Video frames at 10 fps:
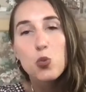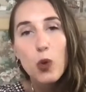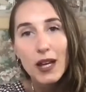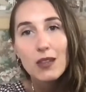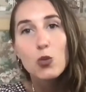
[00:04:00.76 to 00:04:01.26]

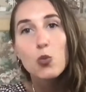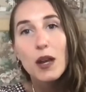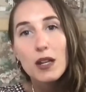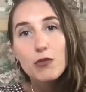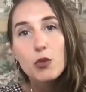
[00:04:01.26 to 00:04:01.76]
weight, the
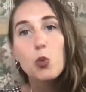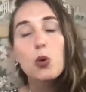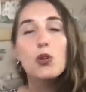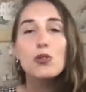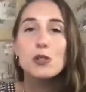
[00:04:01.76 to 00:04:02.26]
weight of the
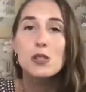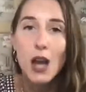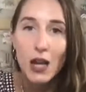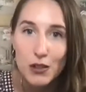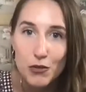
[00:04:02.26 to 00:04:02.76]
world that's
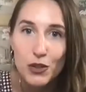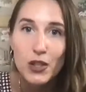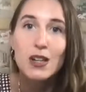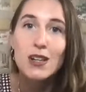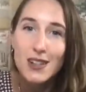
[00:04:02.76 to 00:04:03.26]
kind of
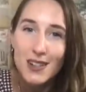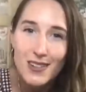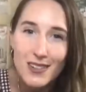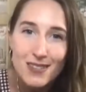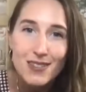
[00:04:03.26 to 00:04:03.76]

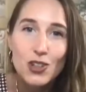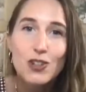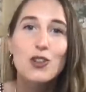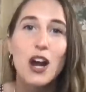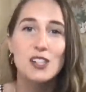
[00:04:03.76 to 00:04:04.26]

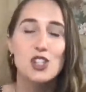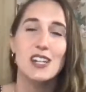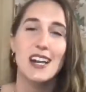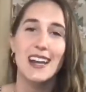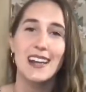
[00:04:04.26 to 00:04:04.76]

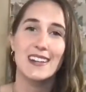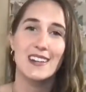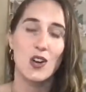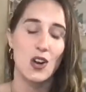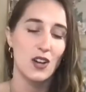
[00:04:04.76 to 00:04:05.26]
crashing
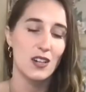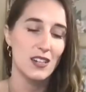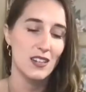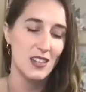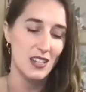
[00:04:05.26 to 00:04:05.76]
in on
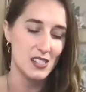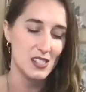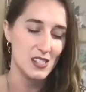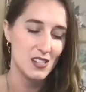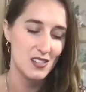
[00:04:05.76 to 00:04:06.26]

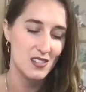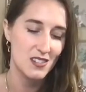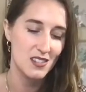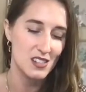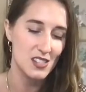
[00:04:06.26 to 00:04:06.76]
this
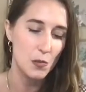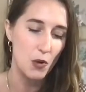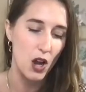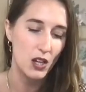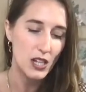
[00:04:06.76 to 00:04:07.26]

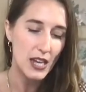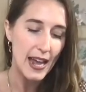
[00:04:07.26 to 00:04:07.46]
zebra.